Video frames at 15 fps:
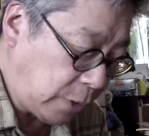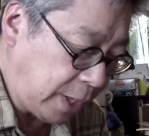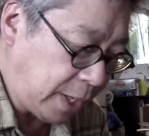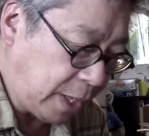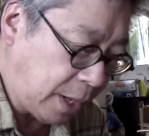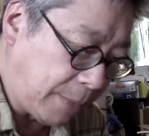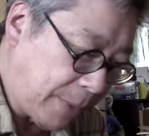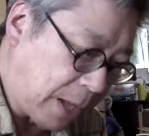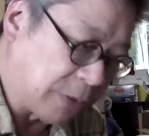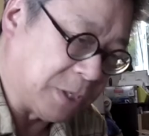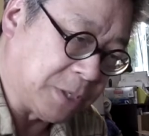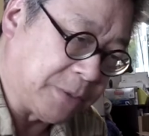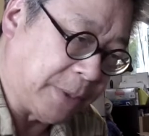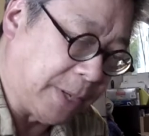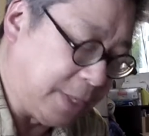writing about
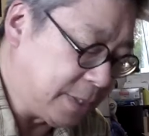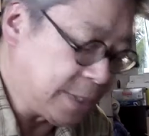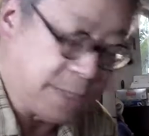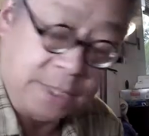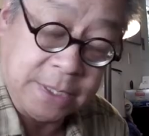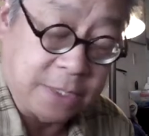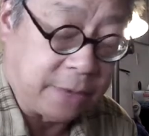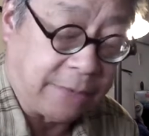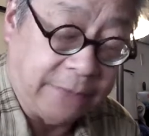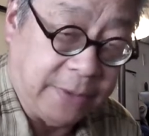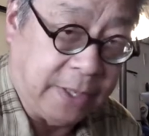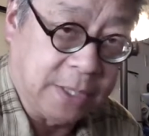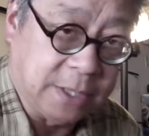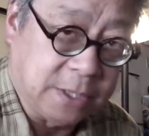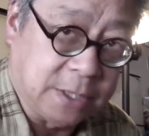this. So he says it's the,
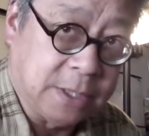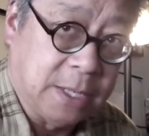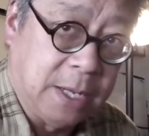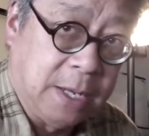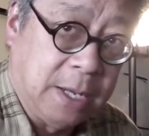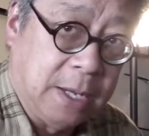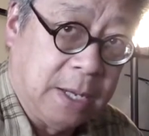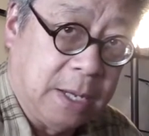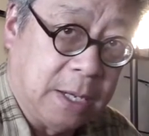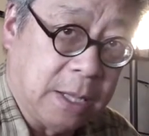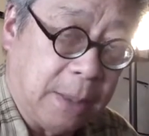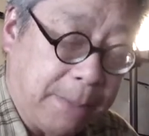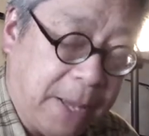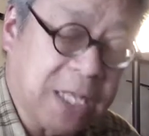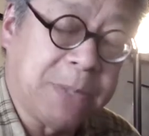his, uh,
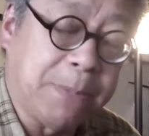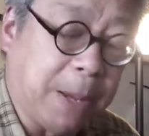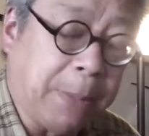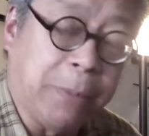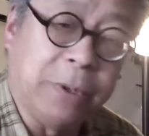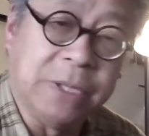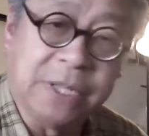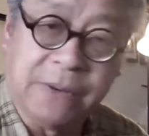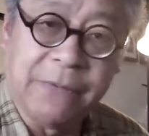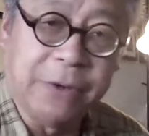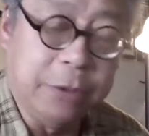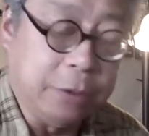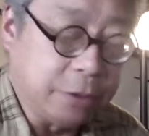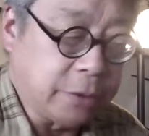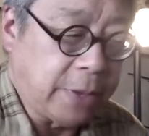the best paper he's ever
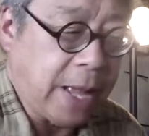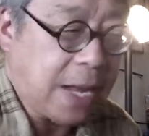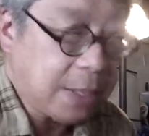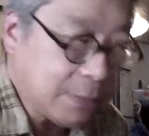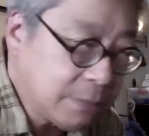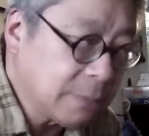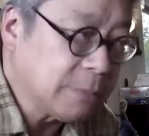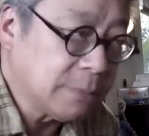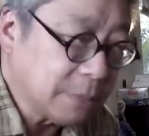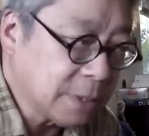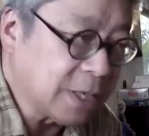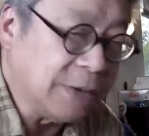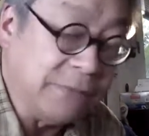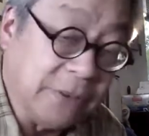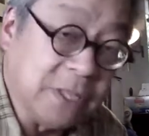used. So that
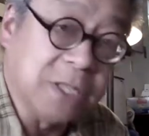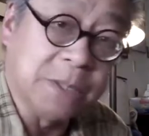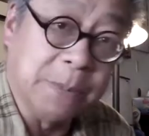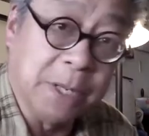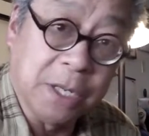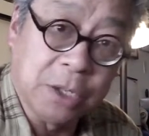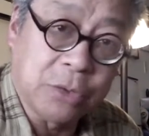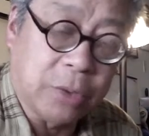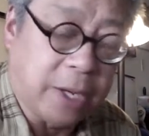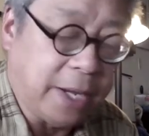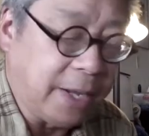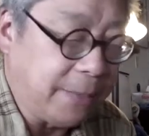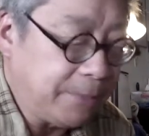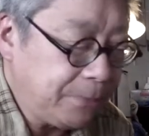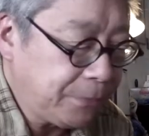convinced me to try
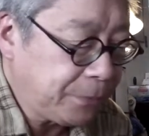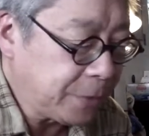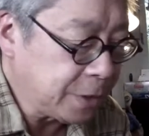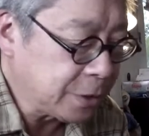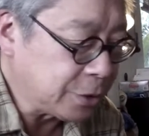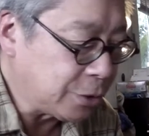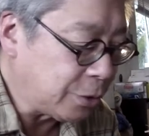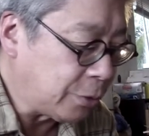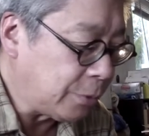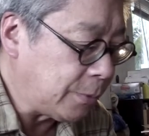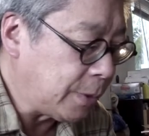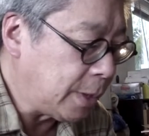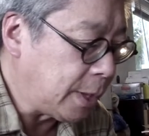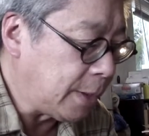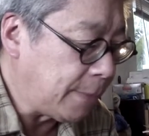it. So,
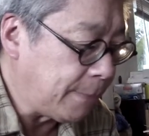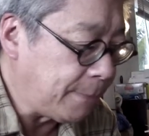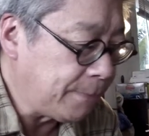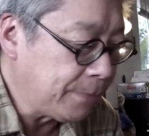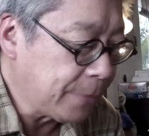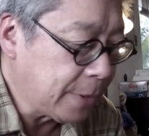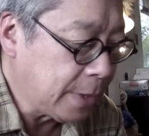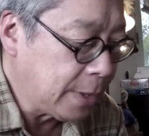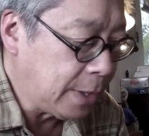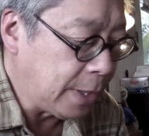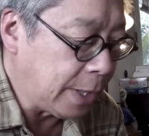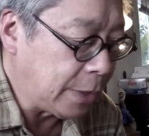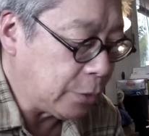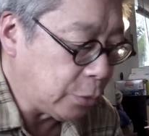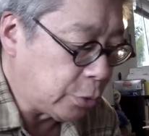um,
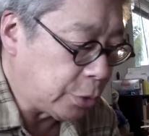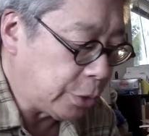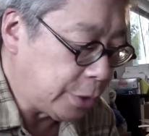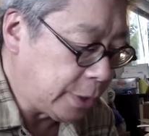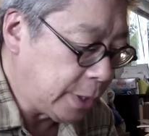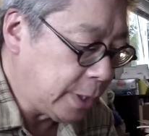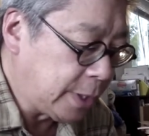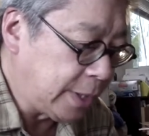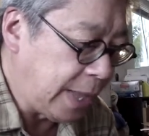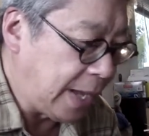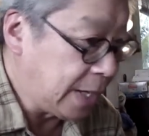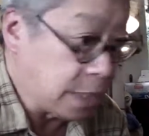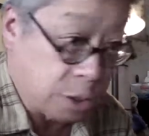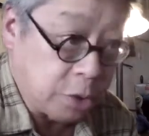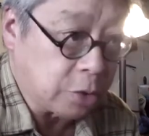I ordered
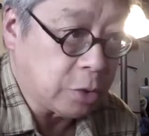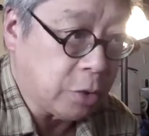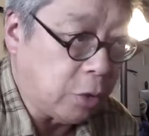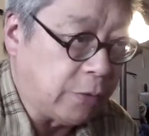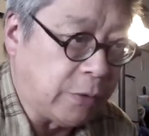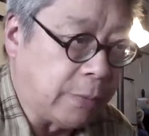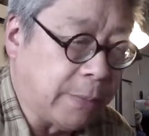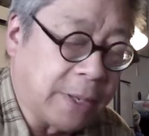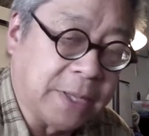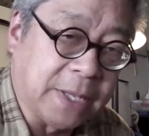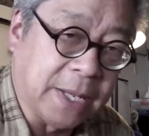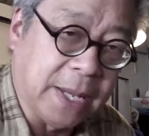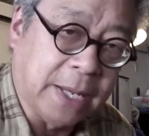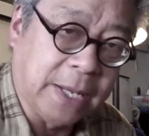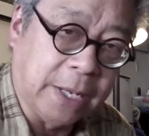that, and it took over a month
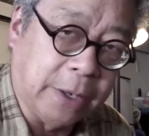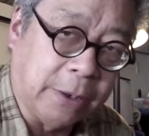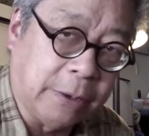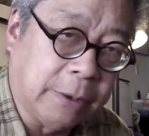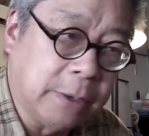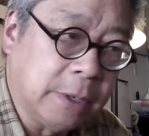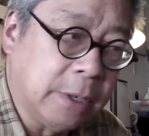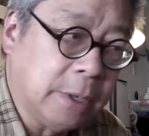to get here